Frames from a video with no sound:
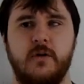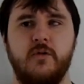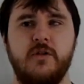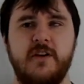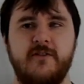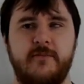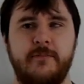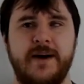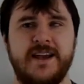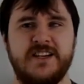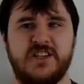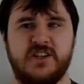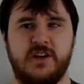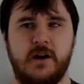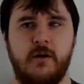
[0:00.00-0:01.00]
or you've
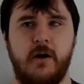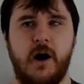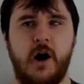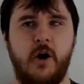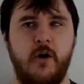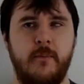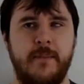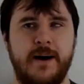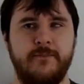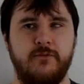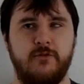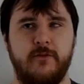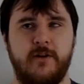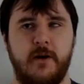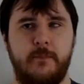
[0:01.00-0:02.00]
managed to go a whole
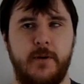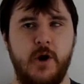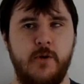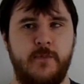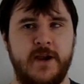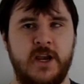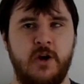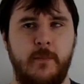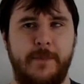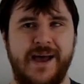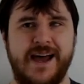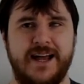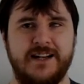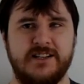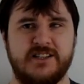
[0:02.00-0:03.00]
month without pooping your
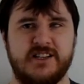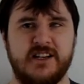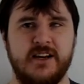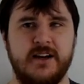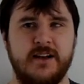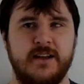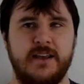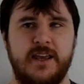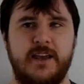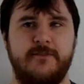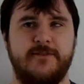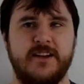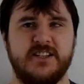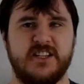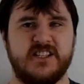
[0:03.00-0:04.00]
pants,
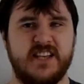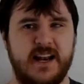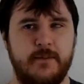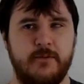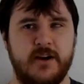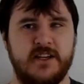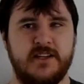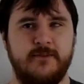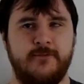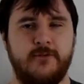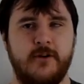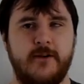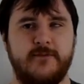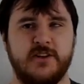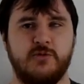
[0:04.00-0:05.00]
if there's a celebration
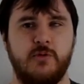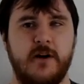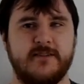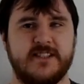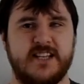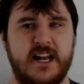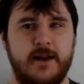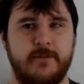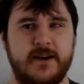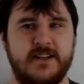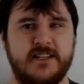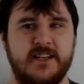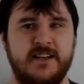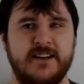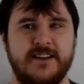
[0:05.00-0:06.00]
for it, if it's worth
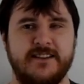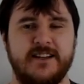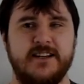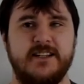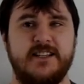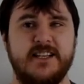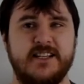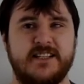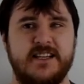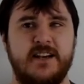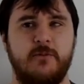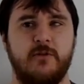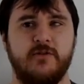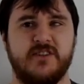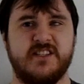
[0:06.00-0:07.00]
celebrating, then
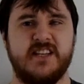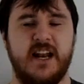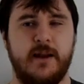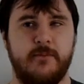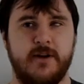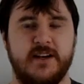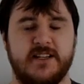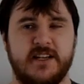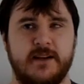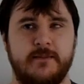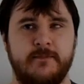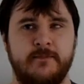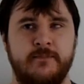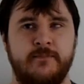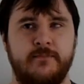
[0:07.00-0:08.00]
Disney will celebrate
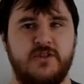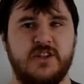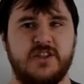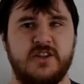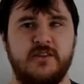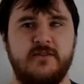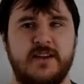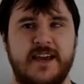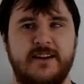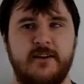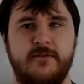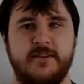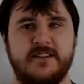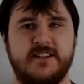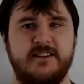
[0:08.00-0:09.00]
it. Just go head
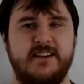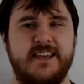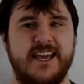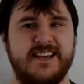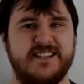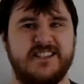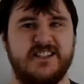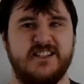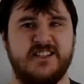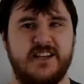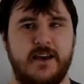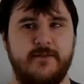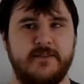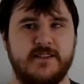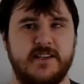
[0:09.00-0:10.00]
over to guest
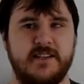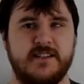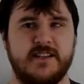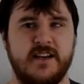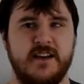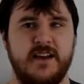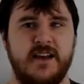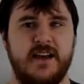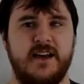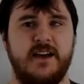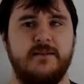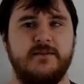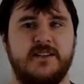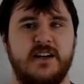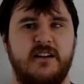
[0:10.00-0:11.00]
services
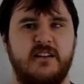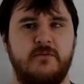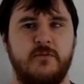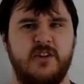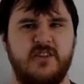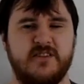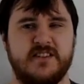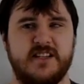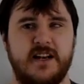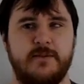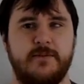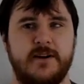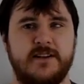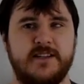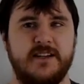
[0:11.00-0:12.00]
and tell them what you're
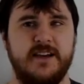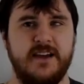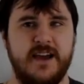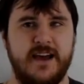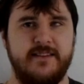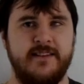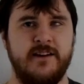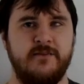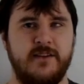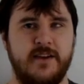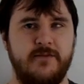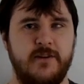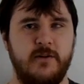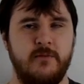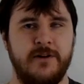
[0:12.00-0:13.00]
celebrating, and they'll
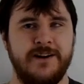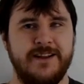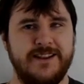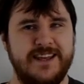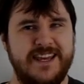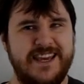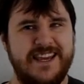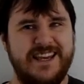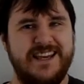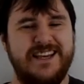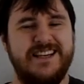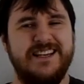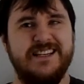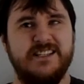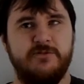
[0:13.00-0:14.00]
give you one of
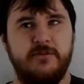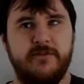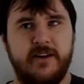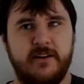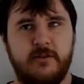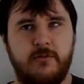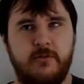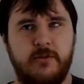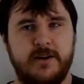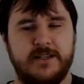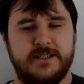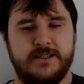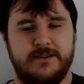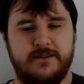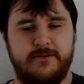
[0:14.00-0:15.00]
these. We've had
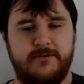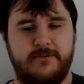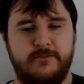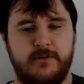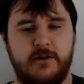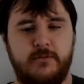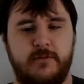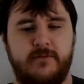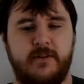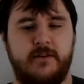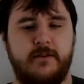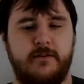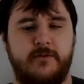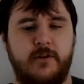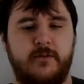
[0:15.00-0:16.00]

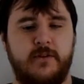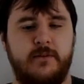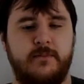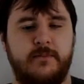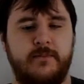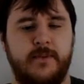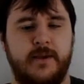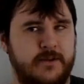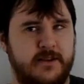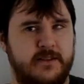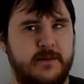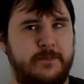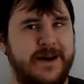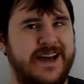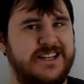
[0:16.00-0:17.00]
a few of them.
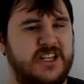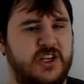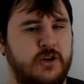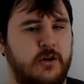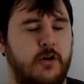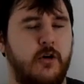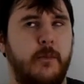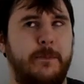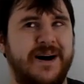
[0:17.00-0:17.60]
The badge, or